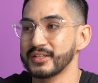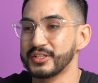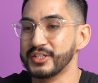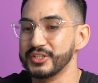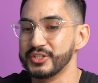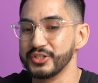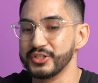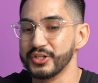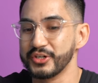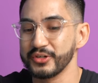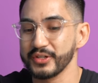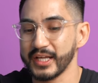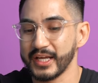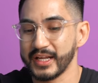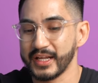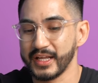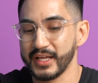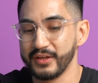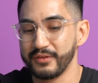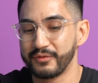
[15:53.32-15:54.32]
Did you know
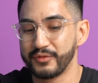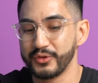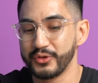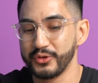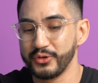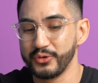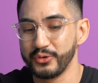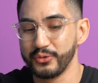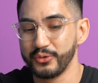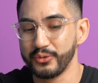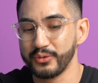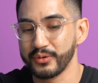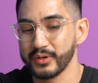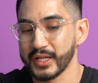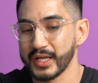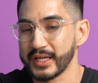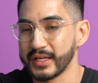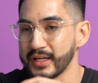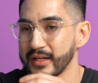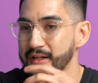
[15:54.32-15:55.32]
that if you
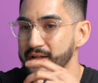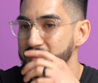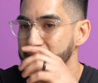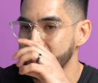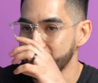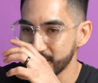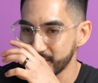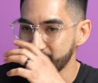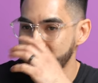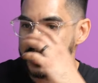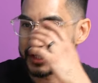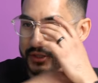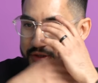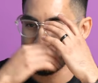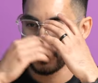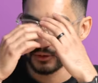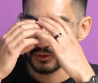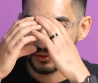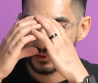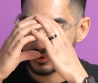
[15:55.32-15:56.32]
like, let's say
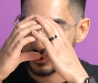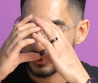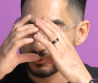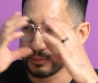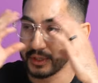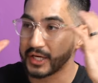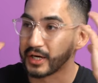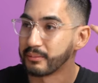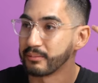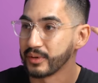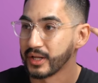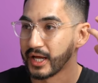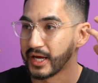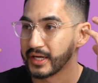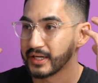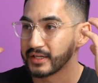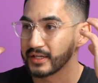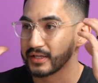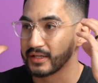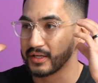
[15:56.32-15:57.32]
you you become
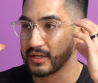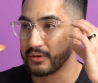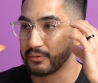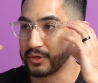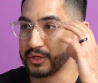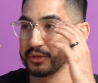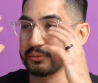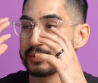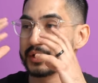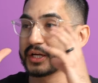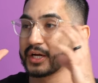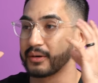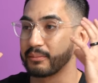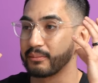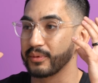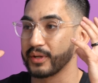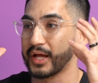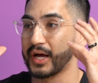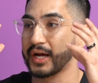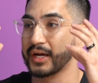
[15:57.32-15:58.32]
blind, when you become
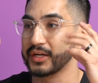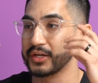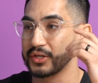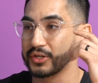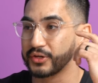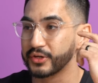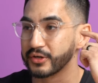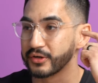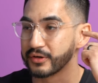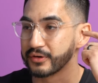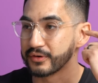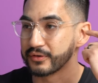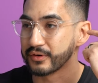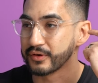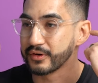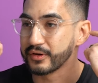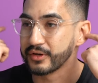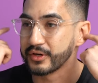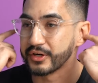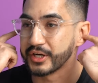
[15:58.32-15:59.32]
blind, your
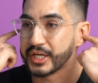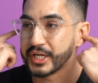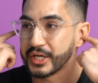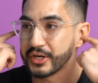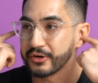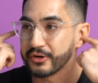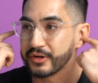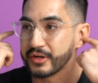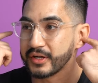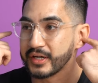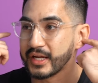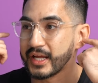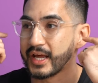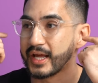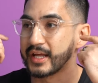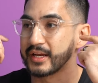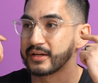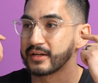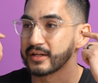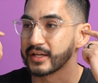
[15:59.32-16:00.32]
your hearing
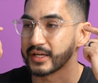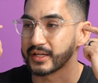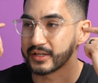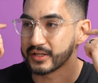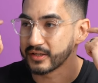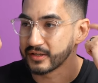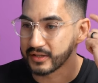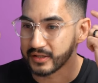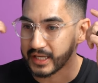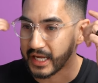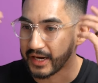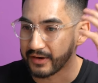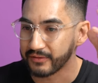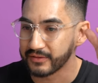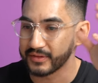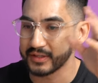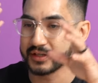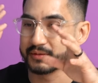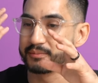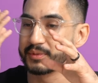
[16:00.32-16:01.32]
and like
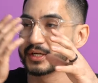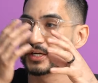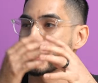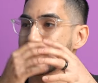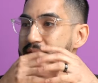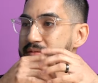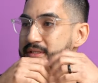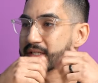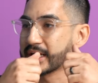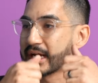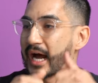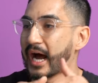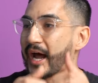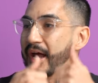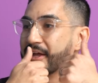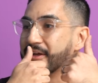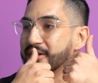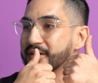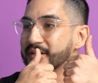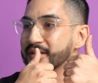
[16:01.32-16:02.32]
everything becomes like
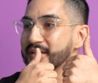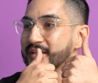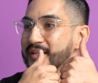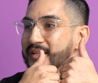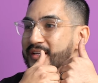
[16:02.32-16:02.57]
heightened.